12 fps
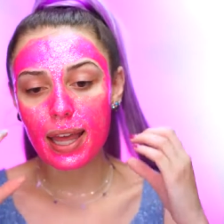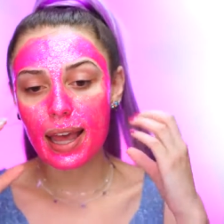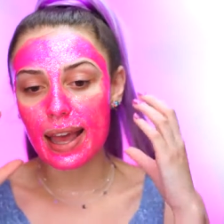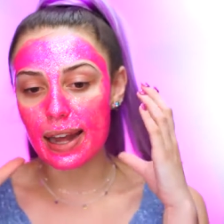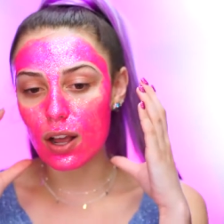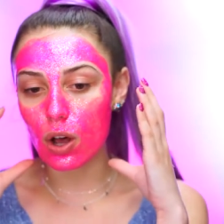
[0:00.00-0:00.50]

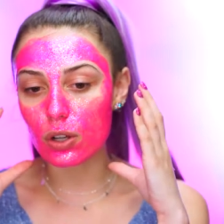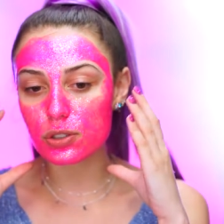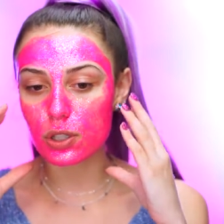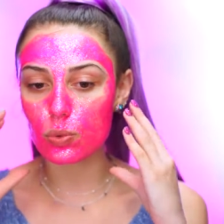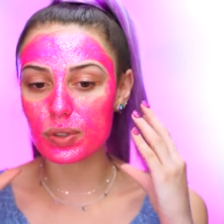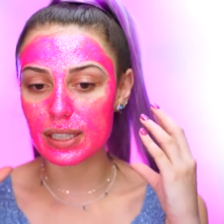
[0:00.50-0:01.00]
and it
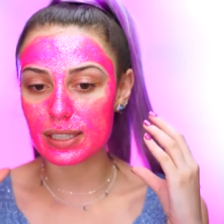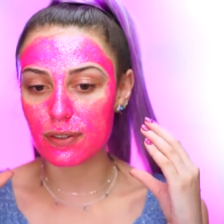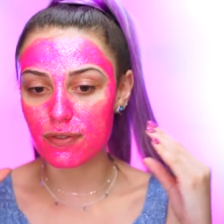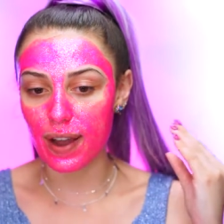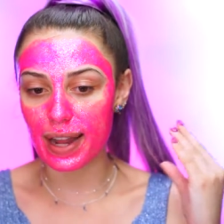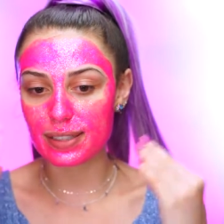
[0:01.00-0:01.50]
also really
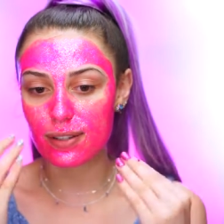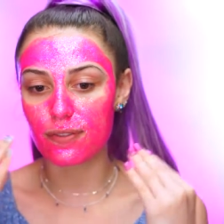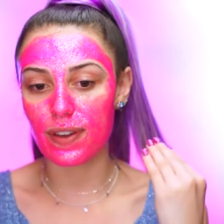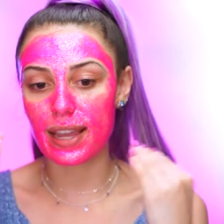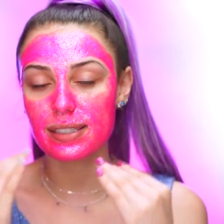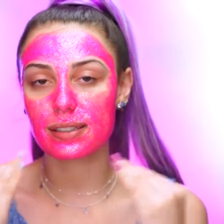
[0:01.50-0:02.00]
defines the
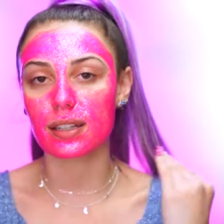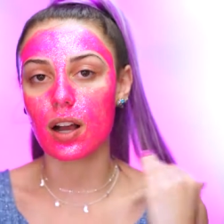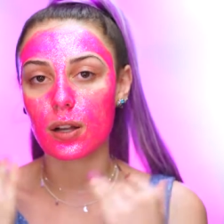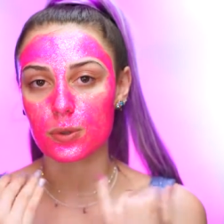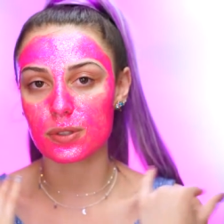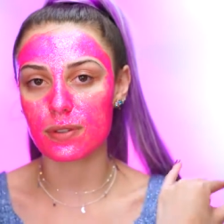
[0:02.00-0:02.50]
face and the
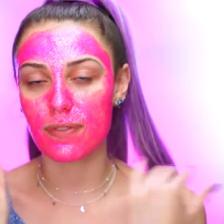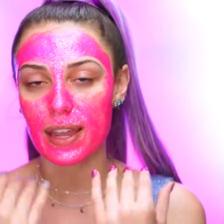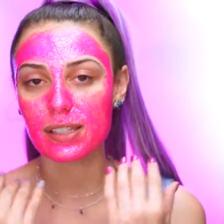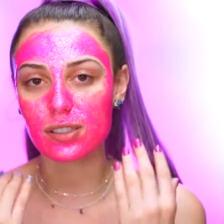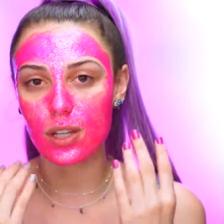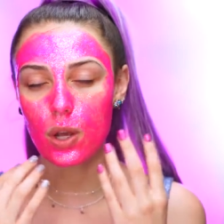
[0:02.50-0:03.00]
contour of the
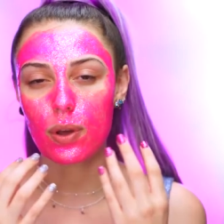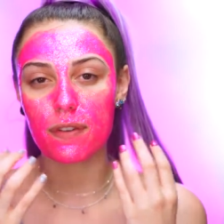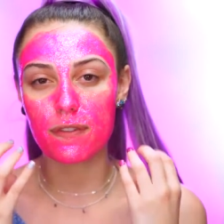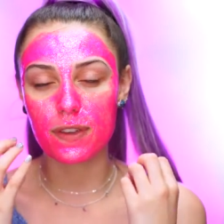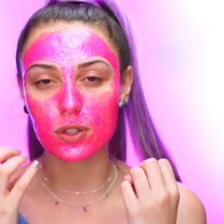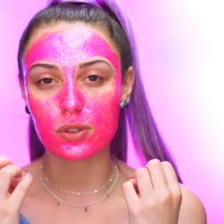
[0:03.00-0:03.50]
face so it
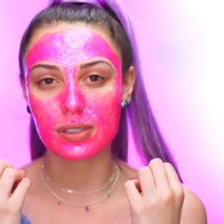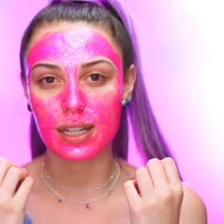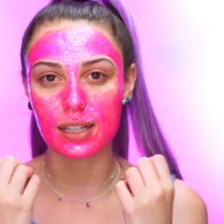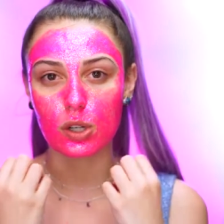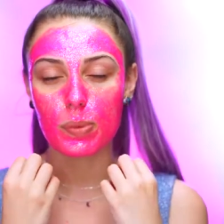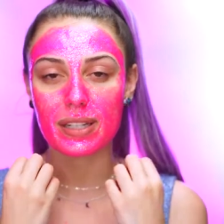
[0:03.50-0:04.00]
feels
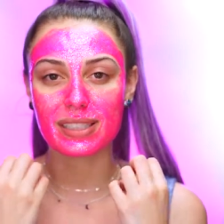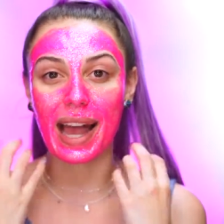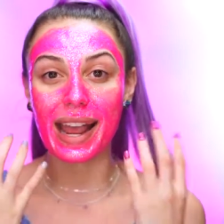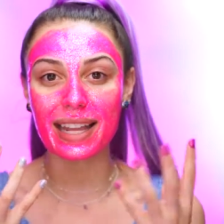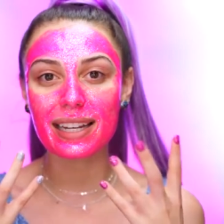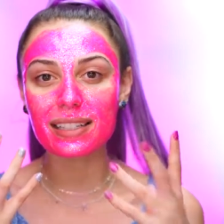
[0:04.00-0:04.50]
a little bit
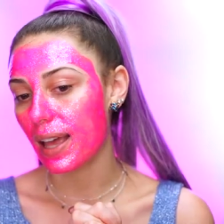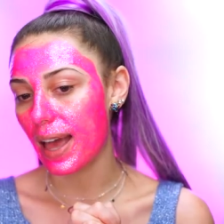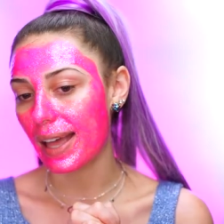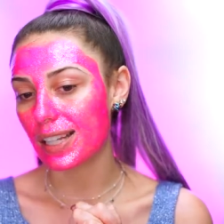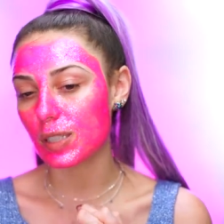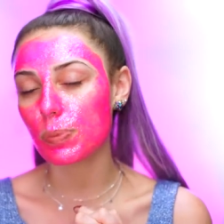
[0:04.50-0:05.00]
tightened
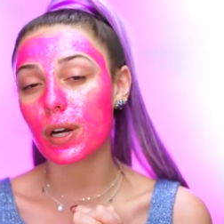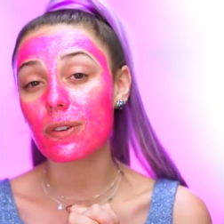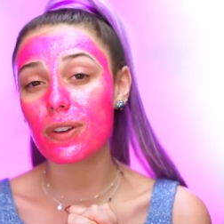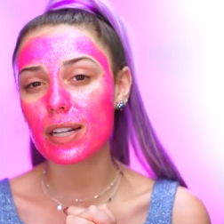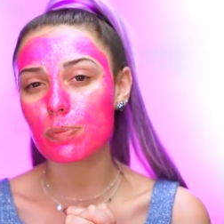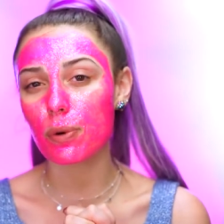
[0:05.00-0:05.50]
and it's
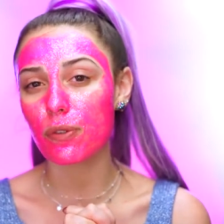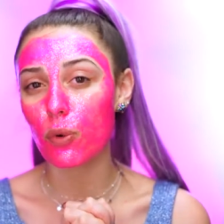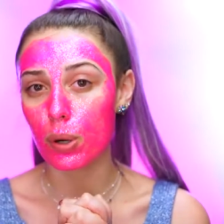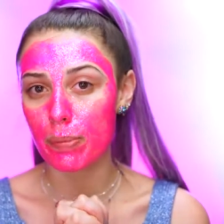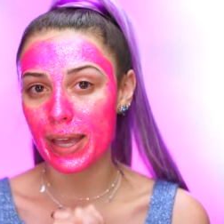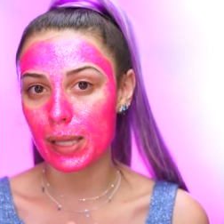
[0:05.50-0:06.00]
perfect
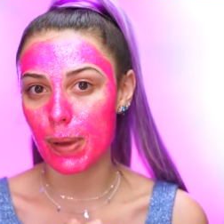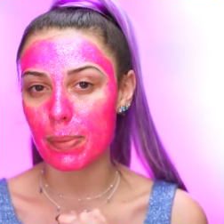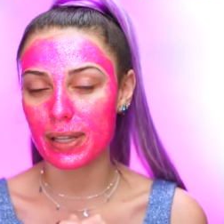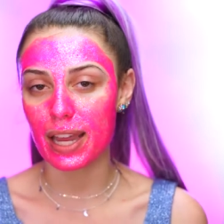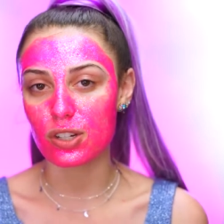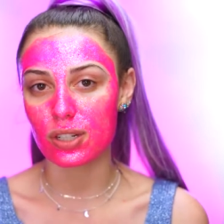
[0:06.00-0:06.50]
before makeup
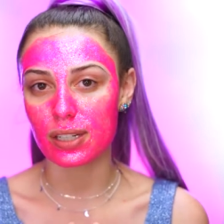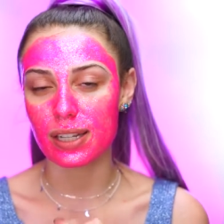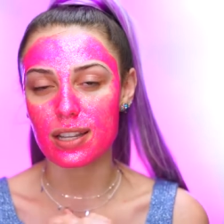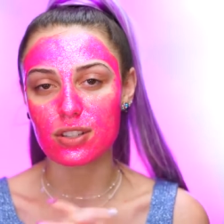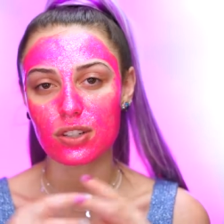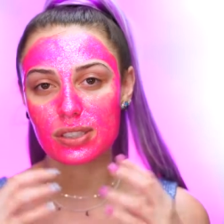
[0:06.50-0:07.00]
application
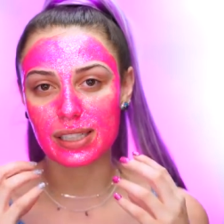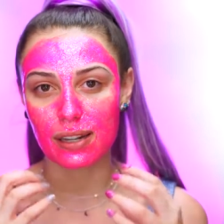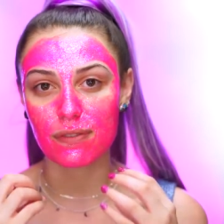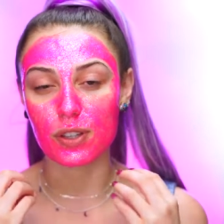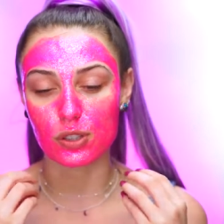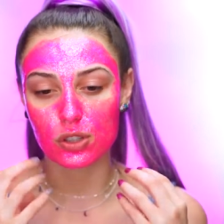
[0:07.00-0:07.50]
because your
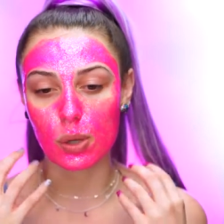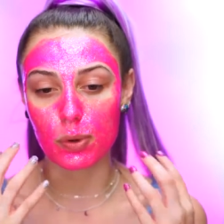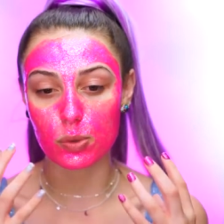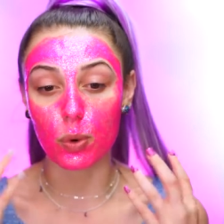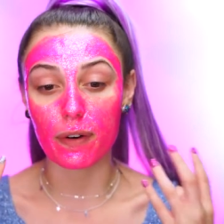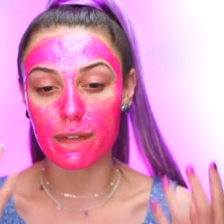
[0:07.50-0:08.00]
skin feels so
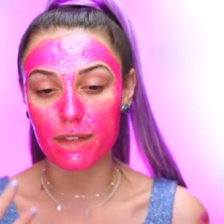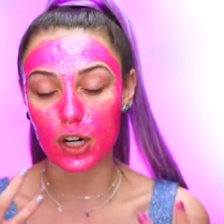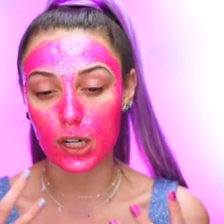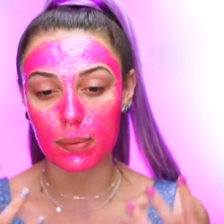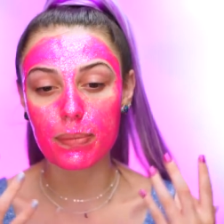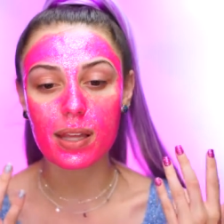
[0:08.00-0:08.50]
much more
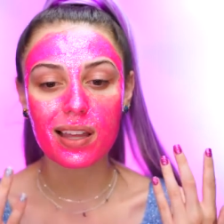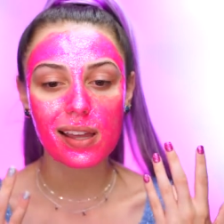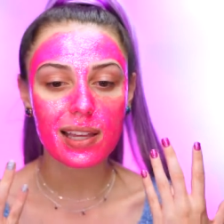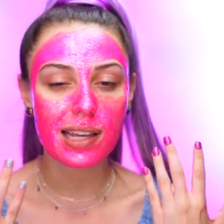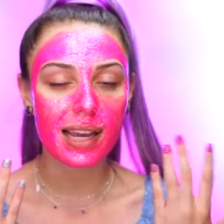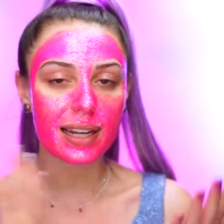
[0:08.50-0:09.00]
firm
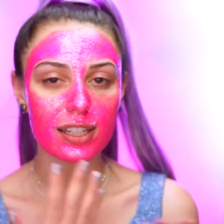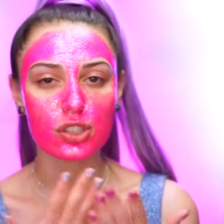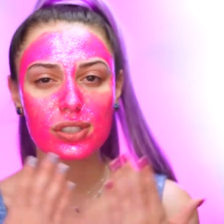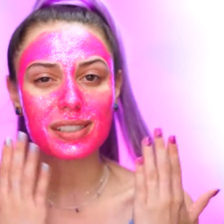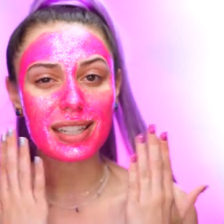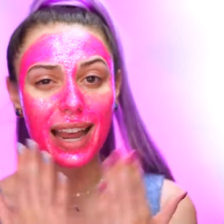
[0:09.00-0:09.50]
and it's
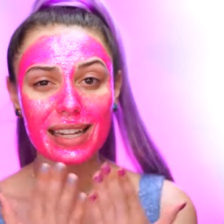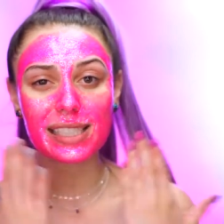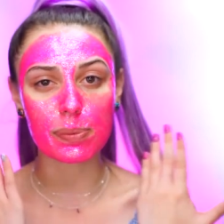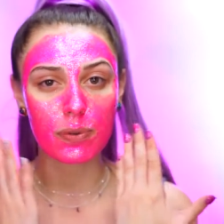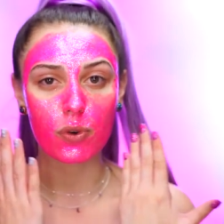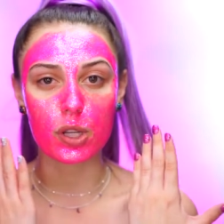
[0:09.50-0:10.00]
just
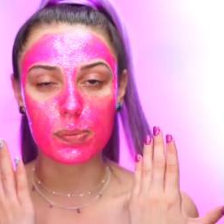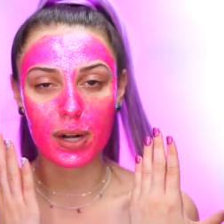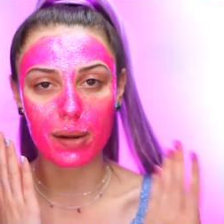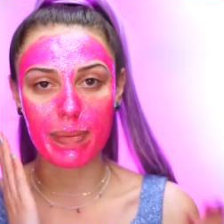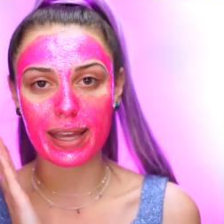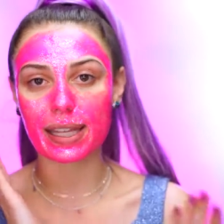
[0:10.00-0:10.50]
nice before you put
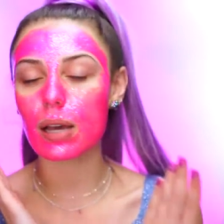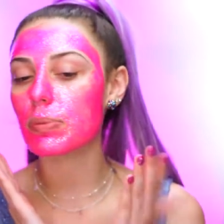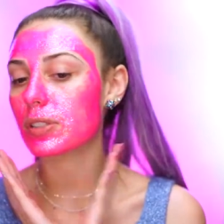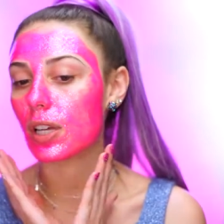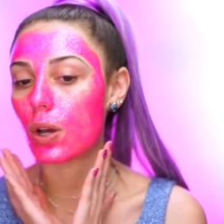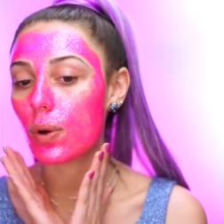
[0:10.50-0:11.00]
on makeup.
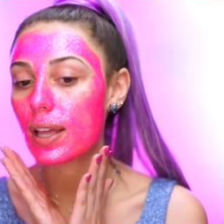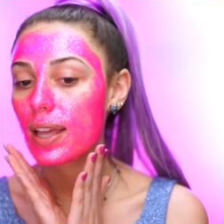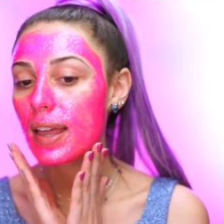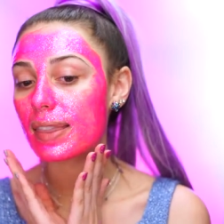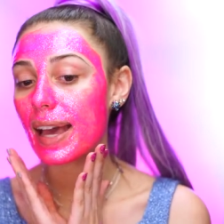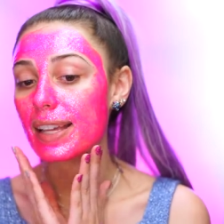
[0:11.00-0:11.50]
So
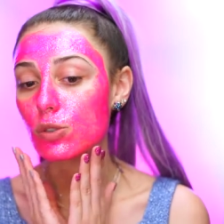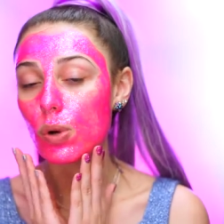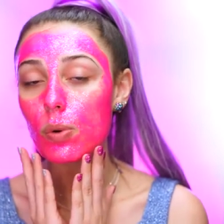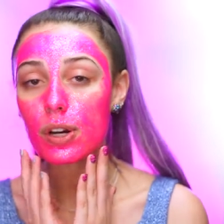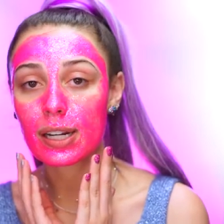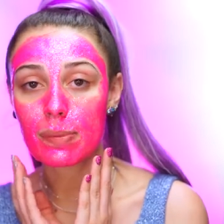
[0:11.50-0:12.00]
that is
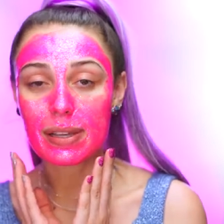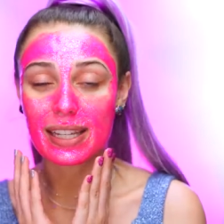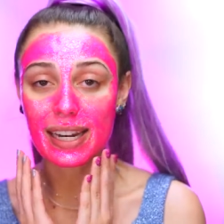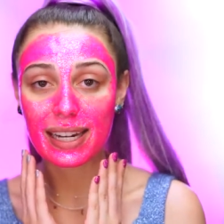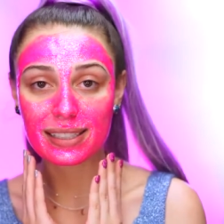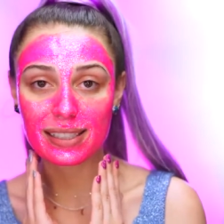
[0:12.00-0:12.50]
what we're gonna be
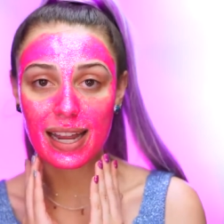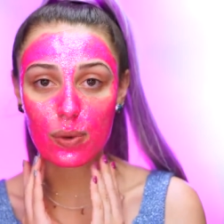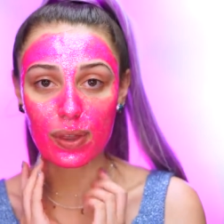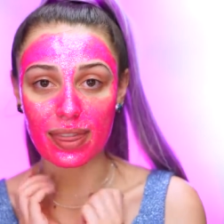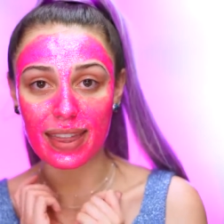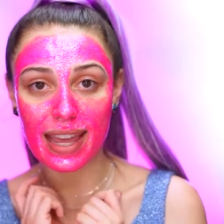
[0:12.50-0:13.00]
getting today
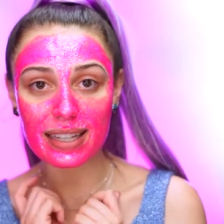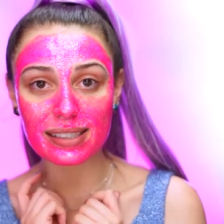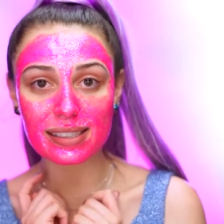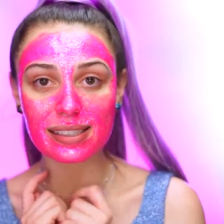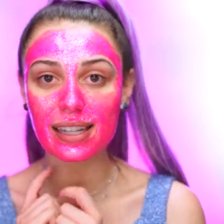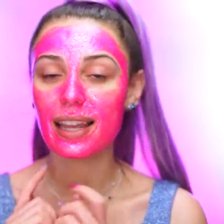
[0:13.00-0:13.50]
with
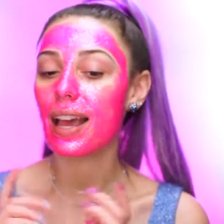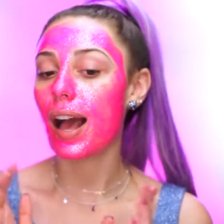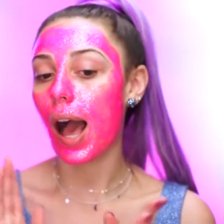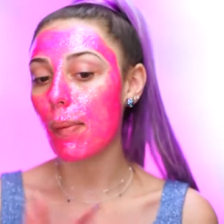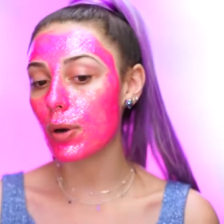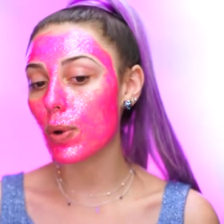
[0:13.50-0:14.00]
this.
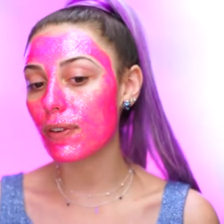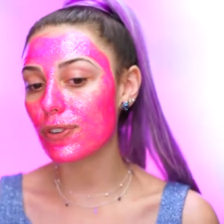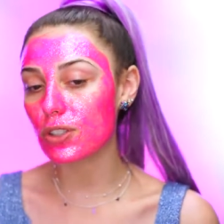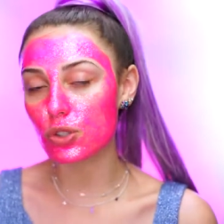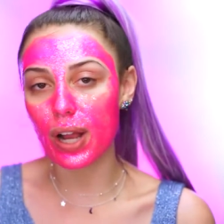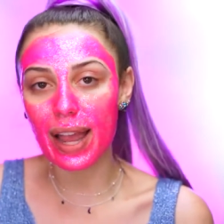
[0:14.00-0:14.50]
I'm gonna wait for
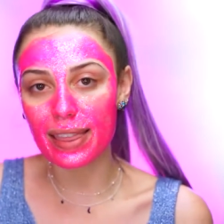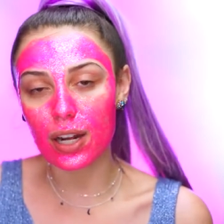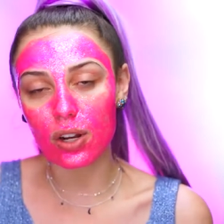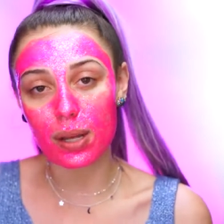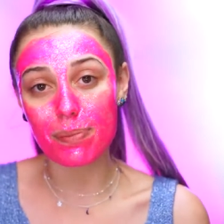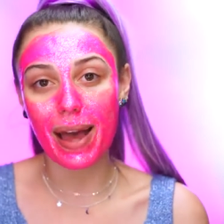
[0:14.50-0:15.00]
it to dry and then
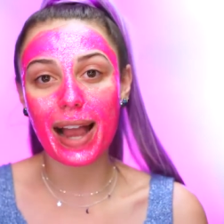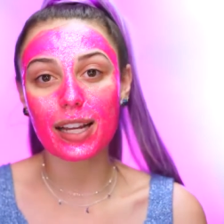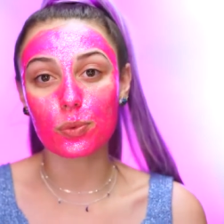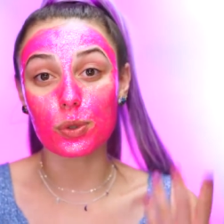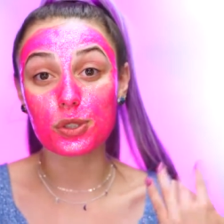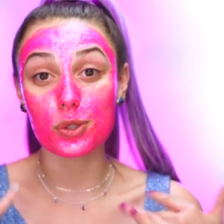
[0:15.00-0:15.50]
I'll come back
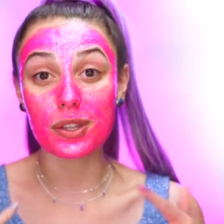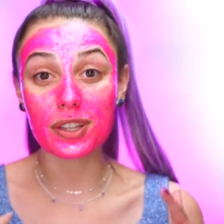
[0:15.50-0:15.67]
and we'll do the